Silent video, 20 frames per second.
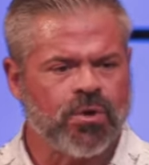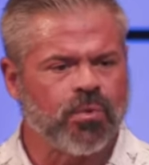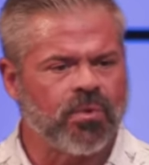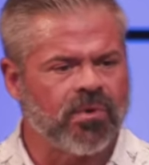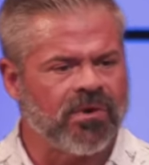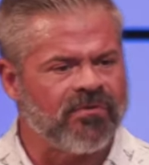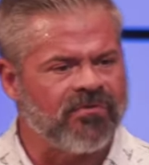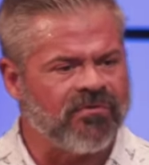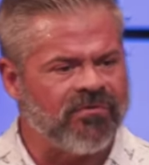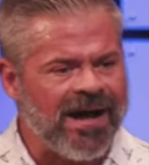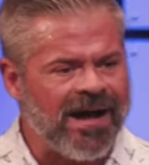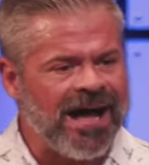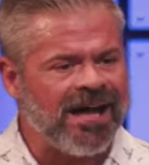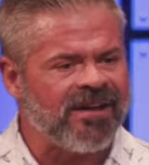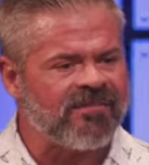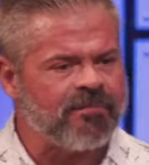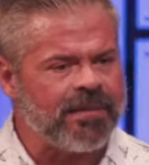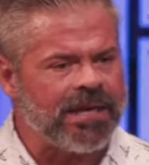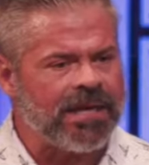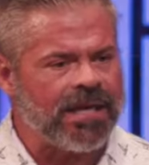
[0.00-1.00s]
that you would
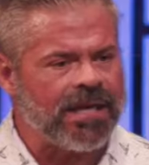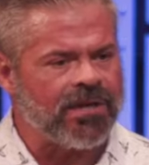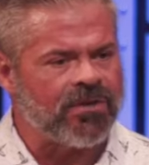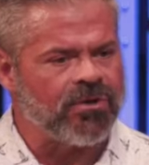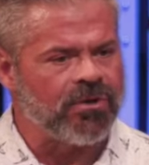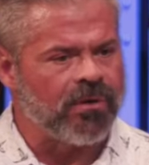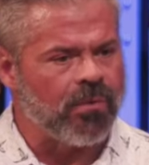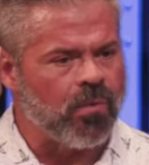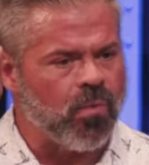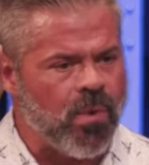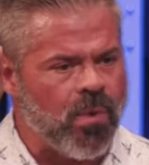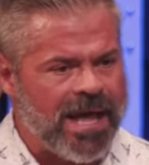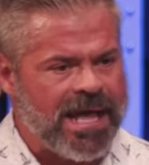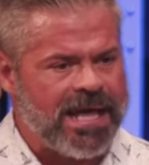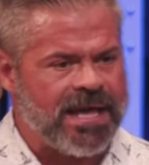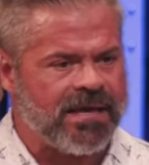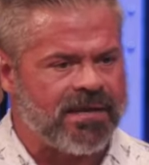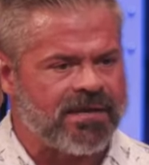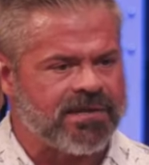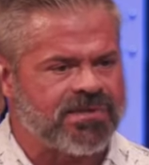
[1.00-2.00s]
revive me in your
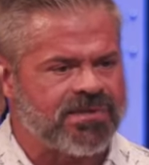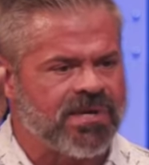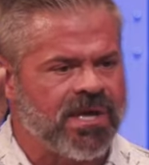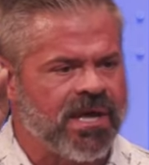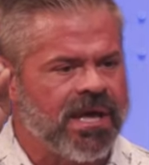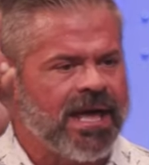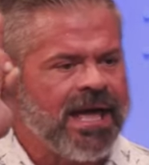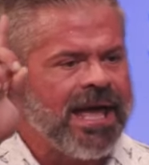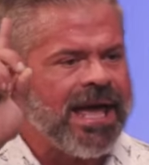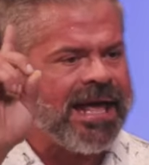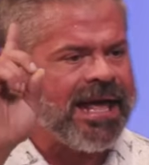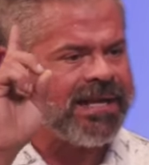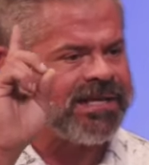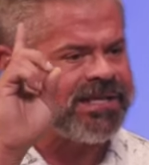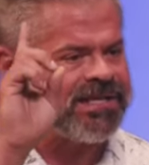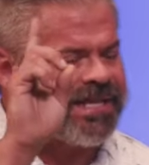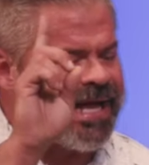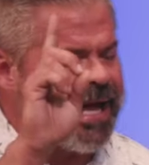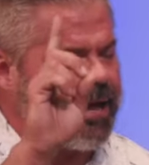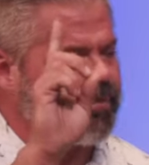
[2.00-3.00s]
ways
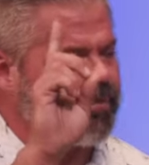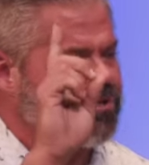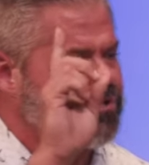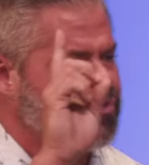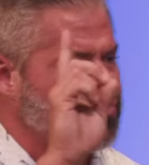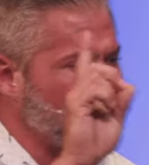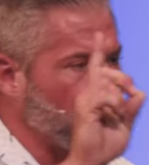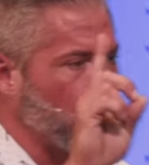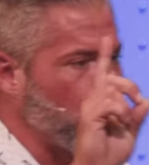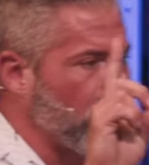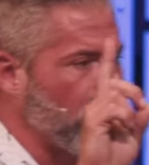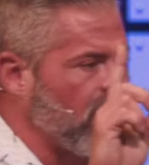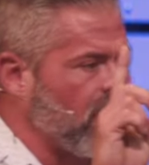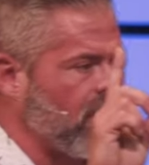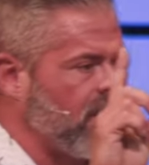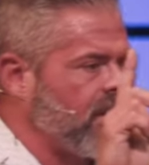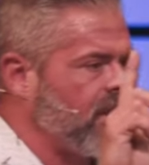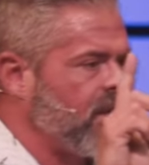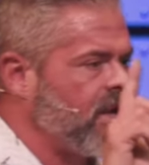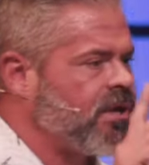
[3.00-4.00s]
and establish your
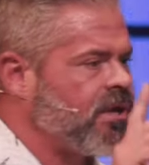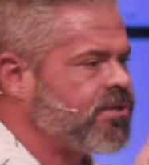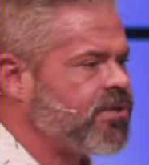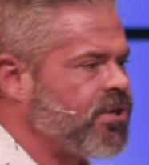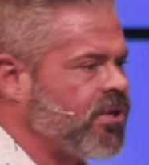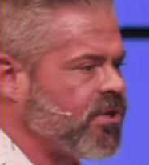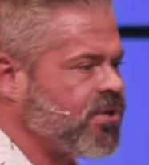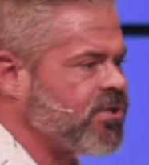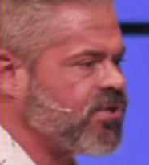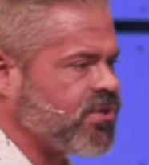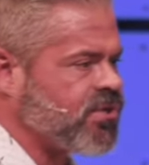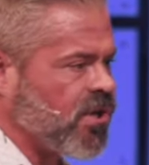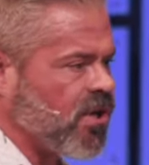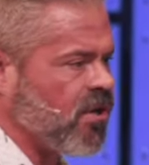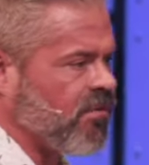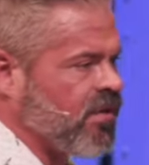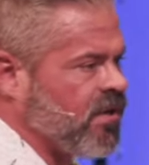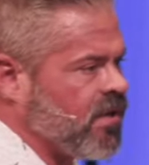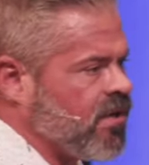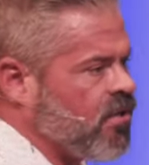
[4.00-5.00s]
word to your
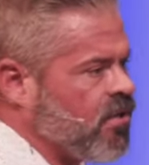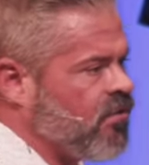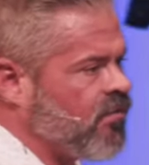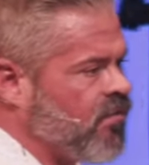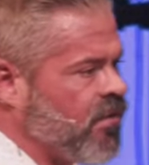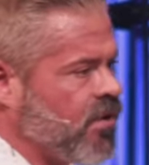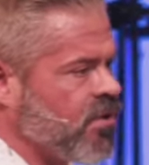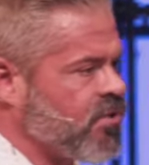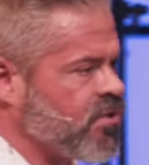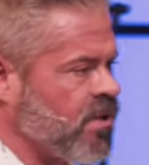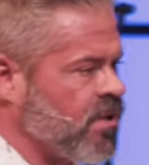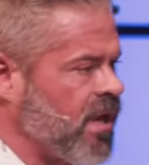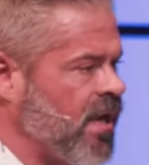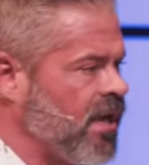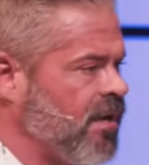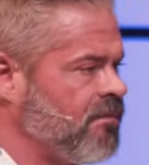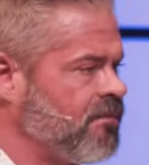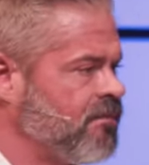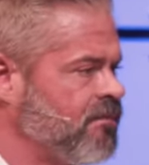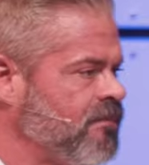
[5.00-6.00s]
servant who
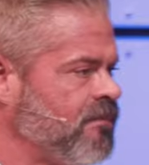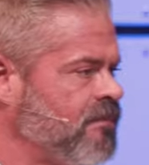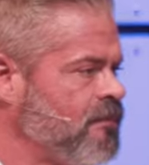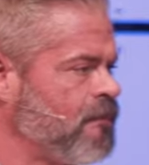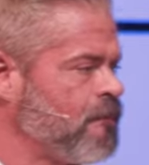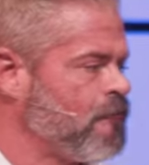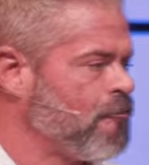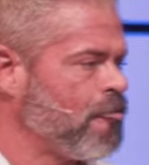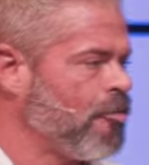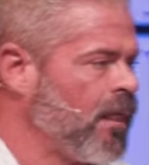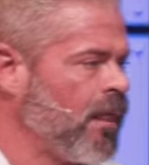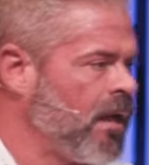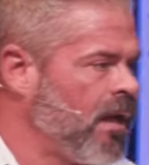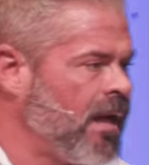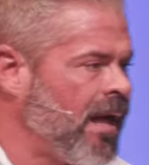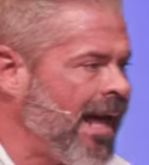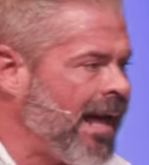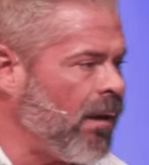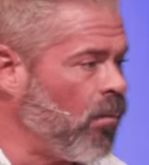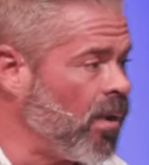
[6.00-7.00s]
fears your name.
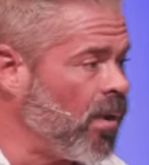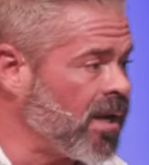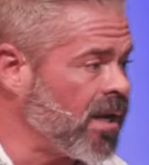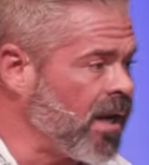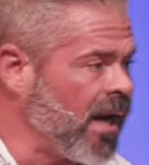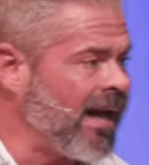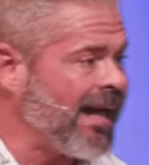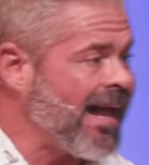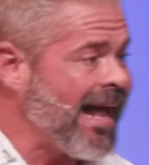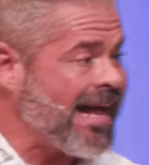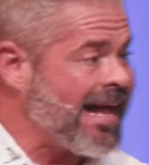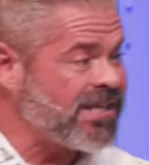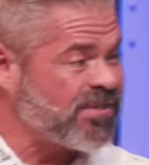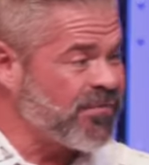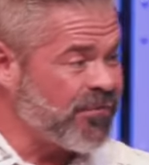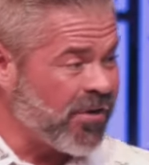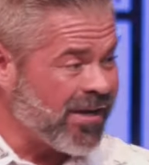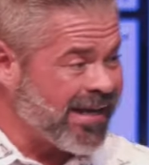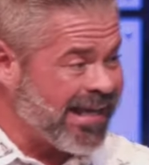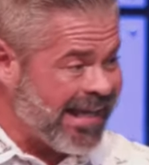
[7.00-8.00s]
And what God
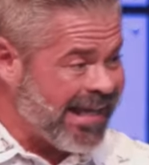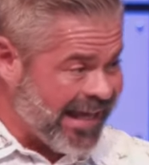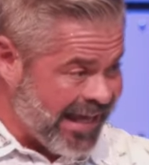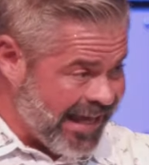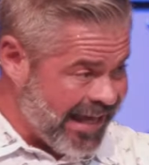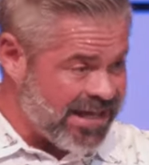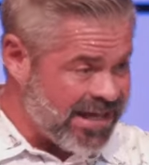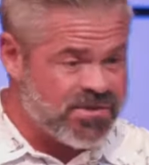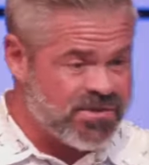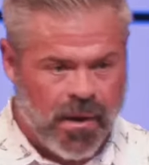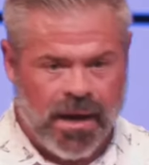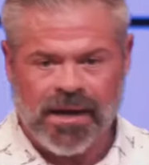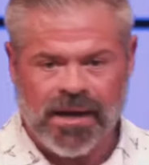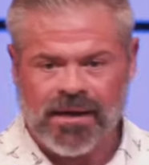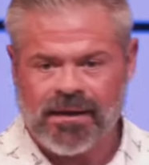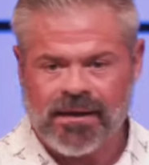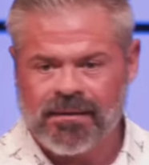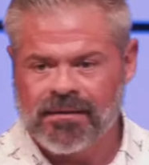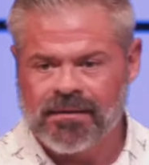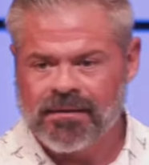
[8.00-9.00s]
has for
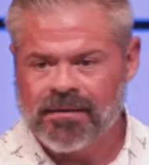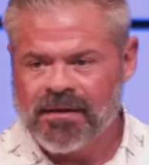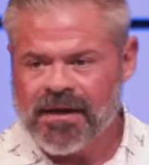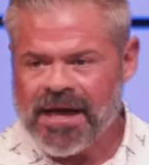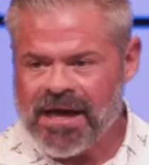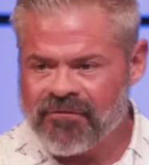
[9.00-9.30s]
Kingsway